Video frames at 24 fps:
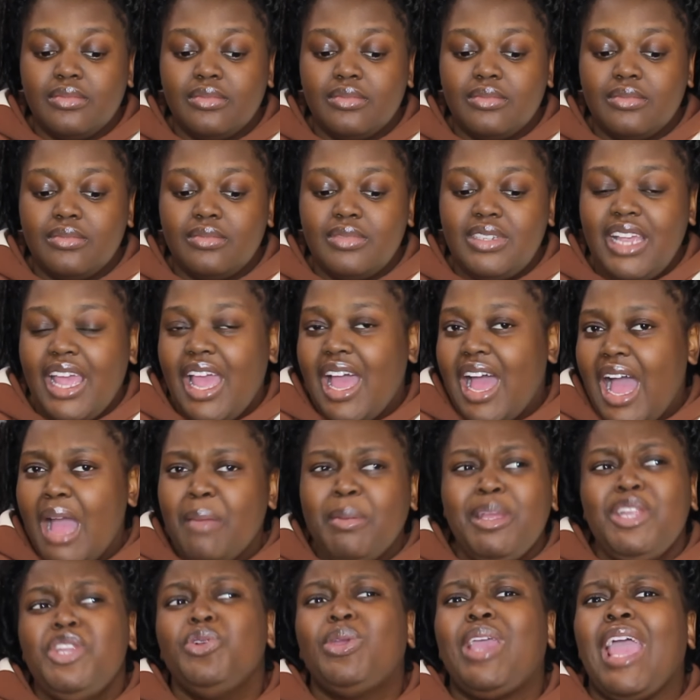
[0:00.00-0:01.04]
Yeah, I
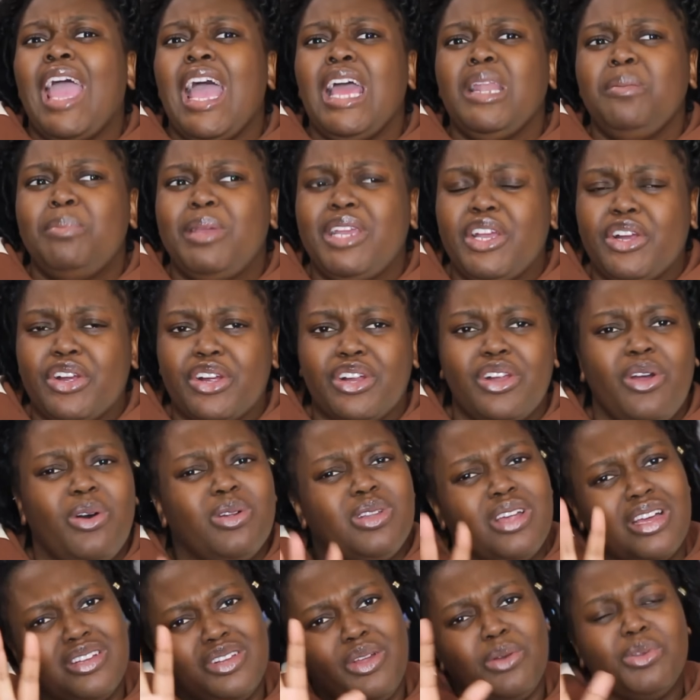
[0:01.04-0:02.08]
mean, you can be hurt. Hold
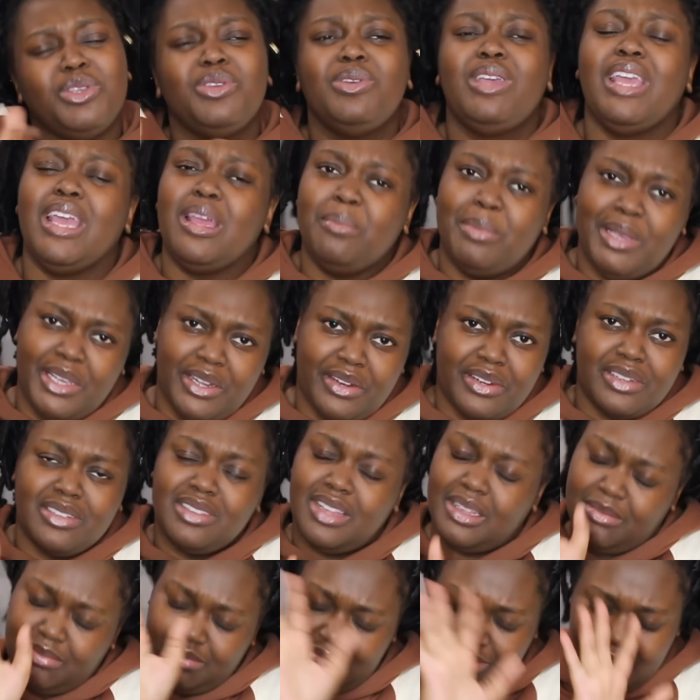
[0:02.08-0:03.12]
on. No, you can be hurt.
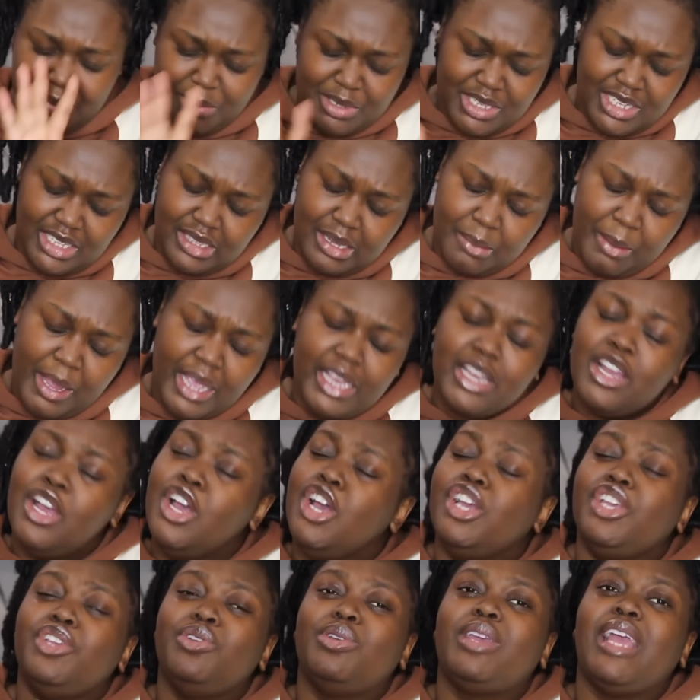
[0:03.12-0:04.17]
Let me take that back.
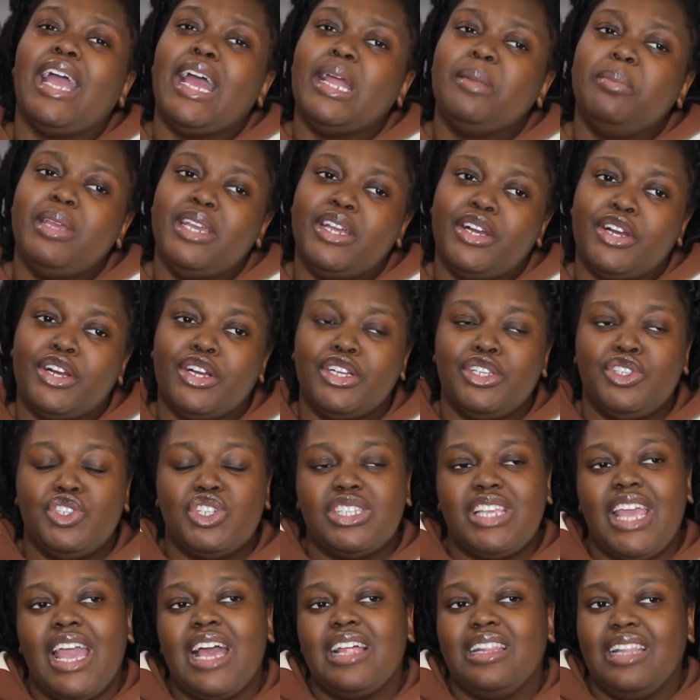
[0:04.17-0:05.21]
You can be hurt. You just
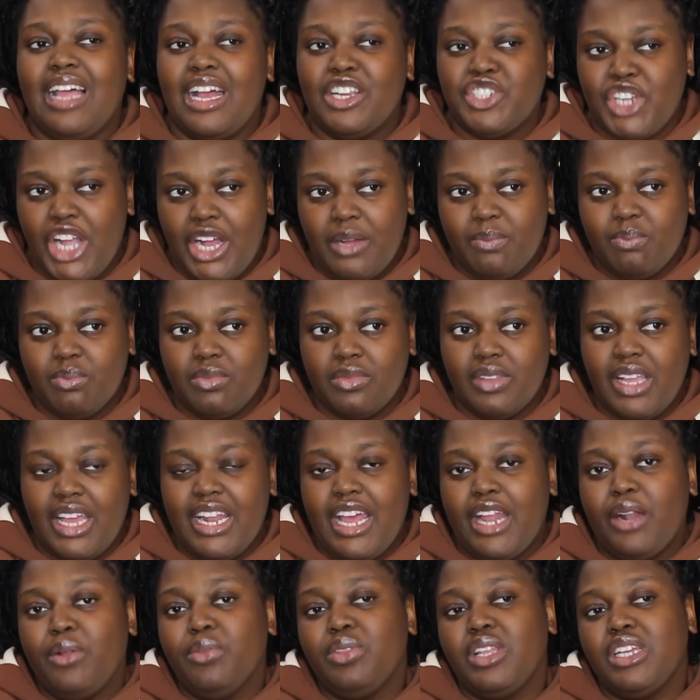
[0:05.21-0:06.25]
can't lash out. And I
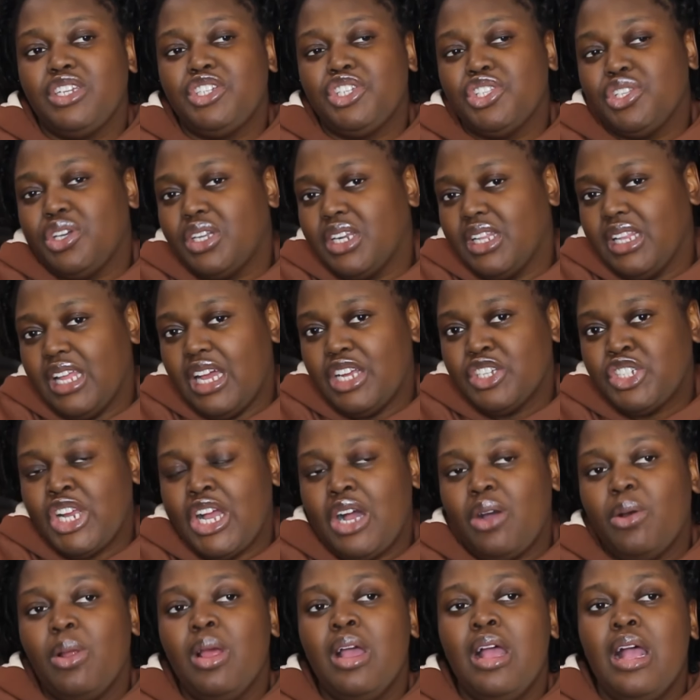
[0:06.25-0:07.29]
don't think she's going to lash
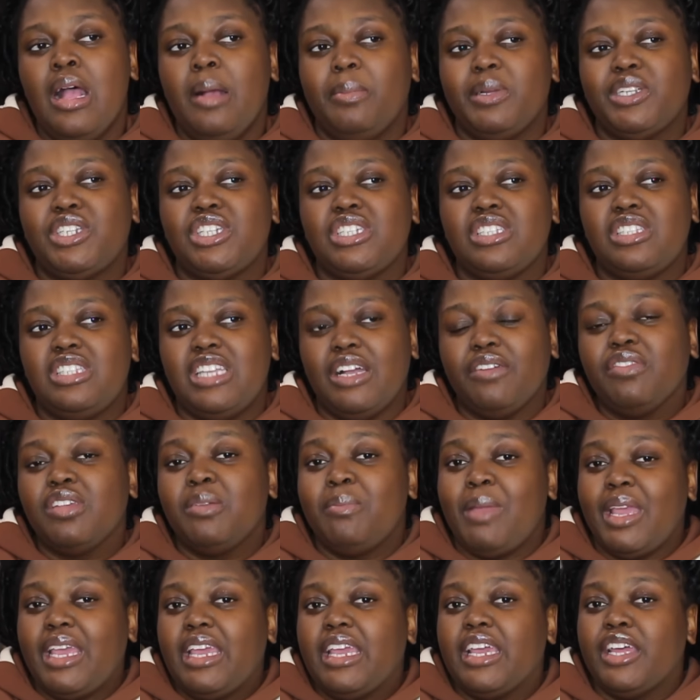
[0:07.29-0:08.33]
out, but she's definitely
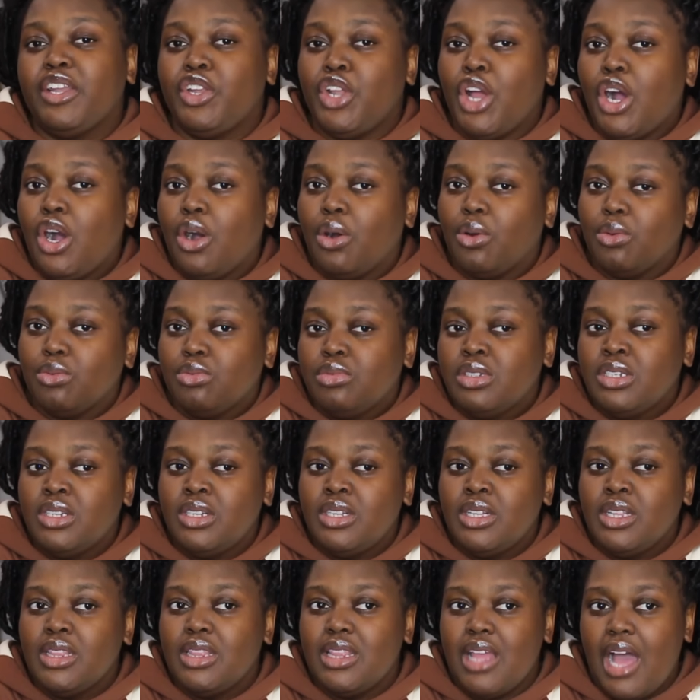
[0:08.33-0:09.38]
making it known
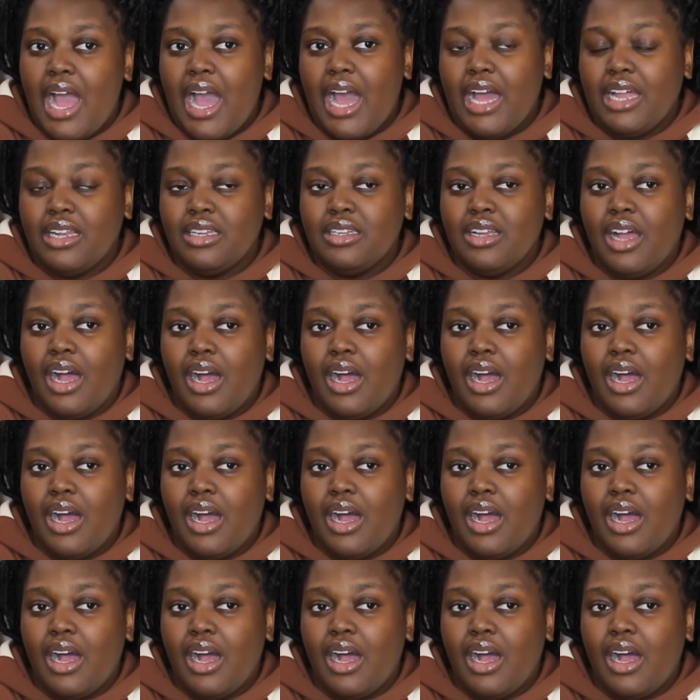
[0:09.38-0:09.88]
that,